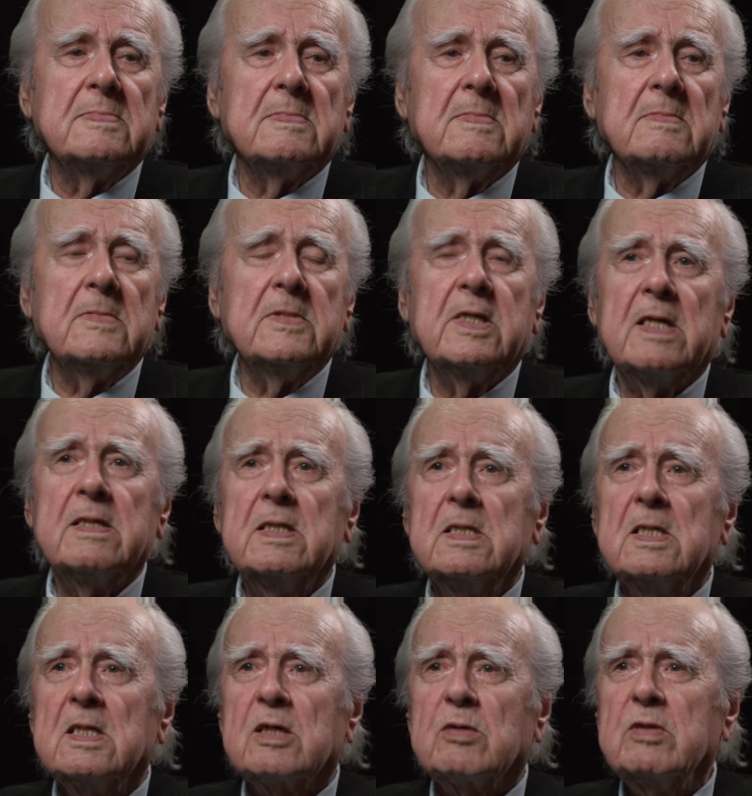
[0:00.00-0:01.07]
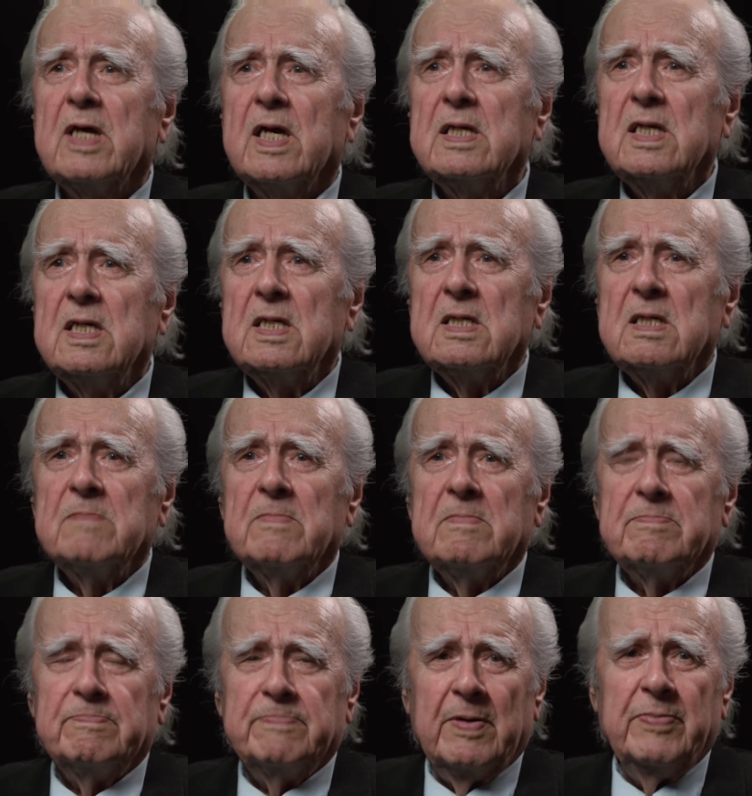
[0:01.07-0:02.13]
Then I felt blood
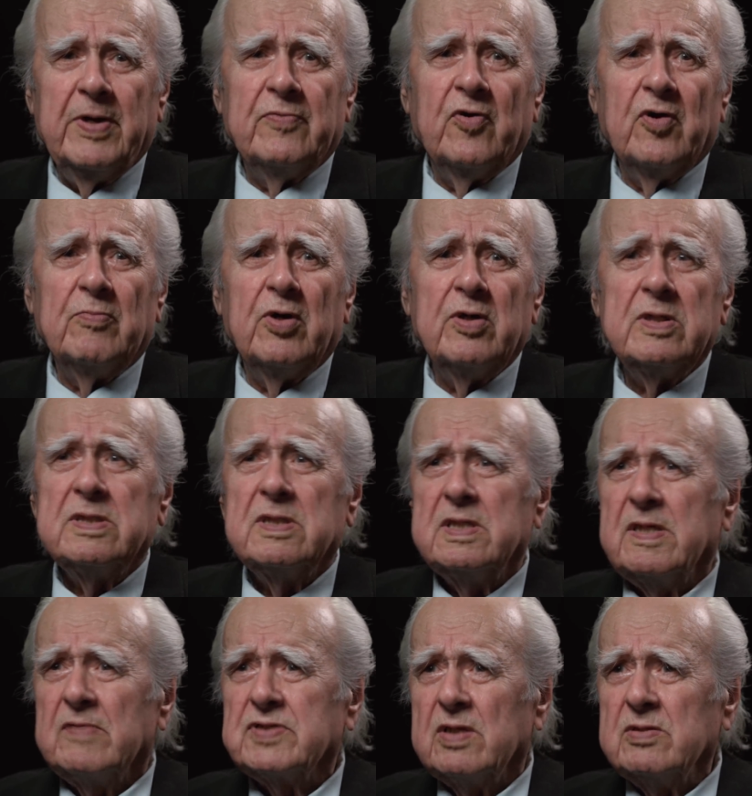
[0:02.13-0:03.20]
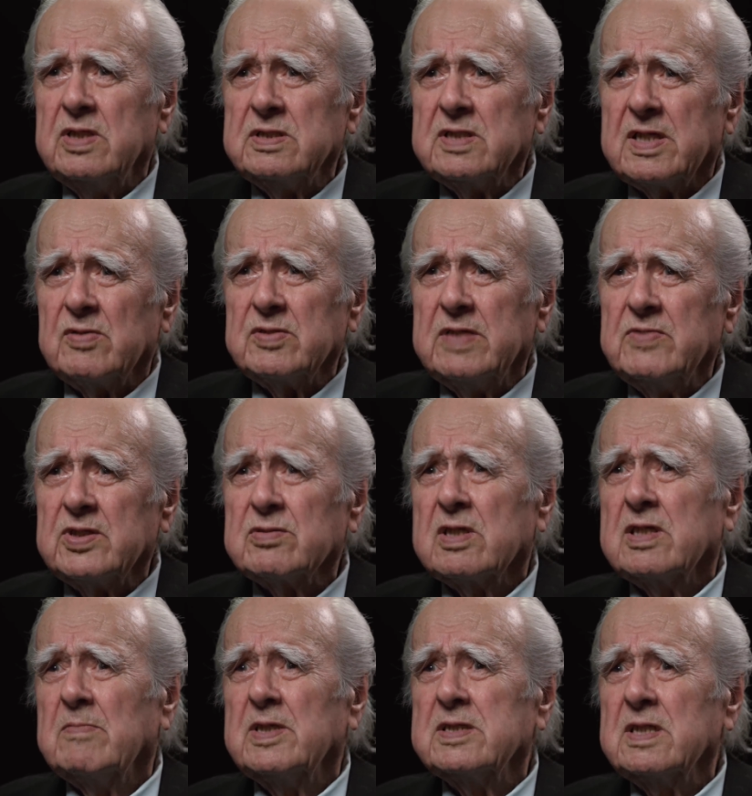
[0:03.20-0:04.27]
drooling down my leg. Where to
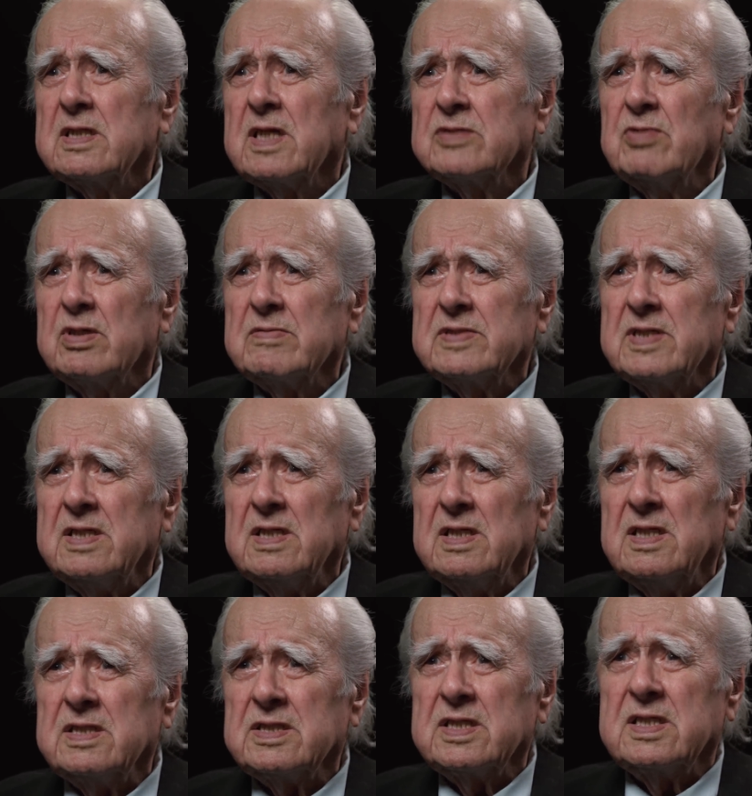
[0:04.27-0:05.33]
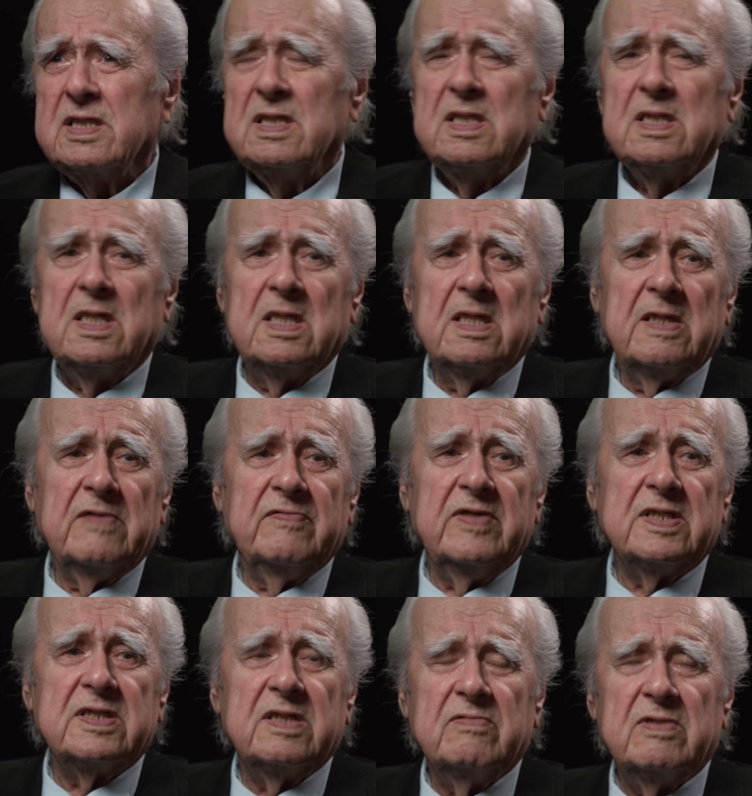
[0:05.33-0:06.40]
go? I couldn't see anymore.
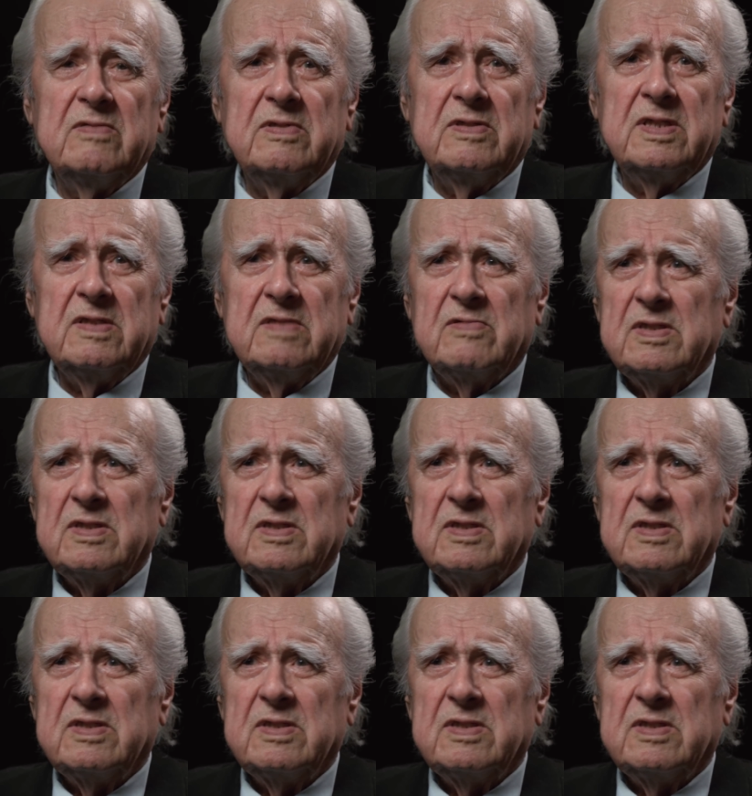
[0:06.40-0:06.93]
My commander was